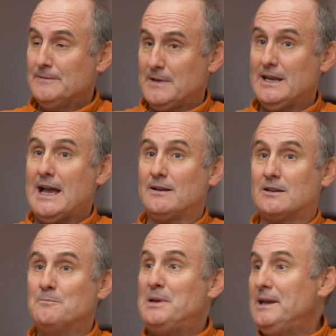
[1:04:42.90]
And I
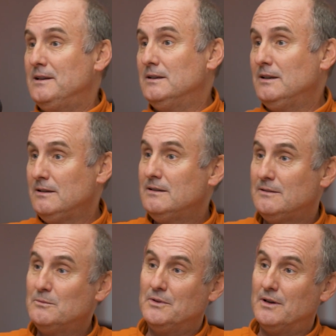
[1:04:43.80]
competed
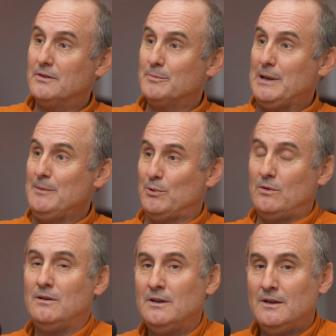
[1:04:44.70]
with other
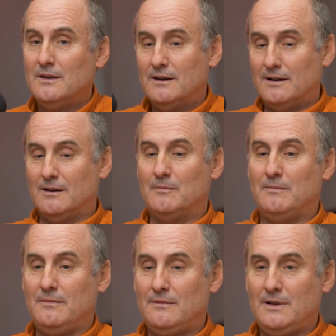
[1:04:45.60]
people. I
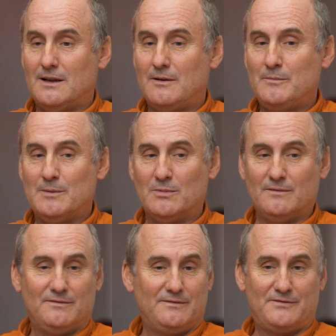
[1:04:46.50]

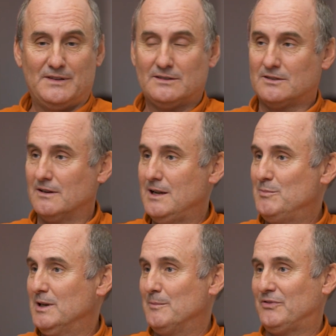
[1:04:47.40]
remember 5th grade
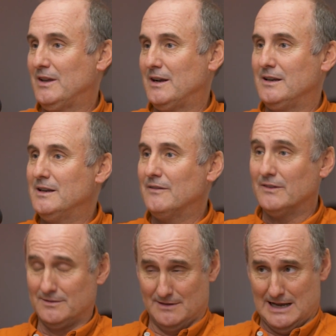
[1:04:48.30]
being upset I didn't have
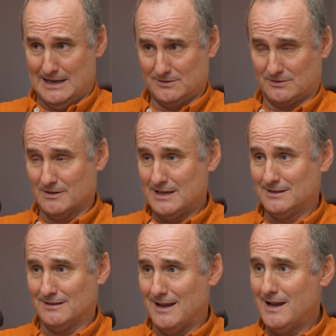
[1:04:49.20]
the highest grade
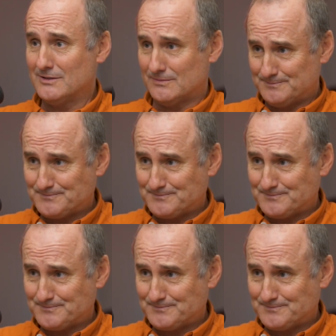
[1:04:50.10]
in class.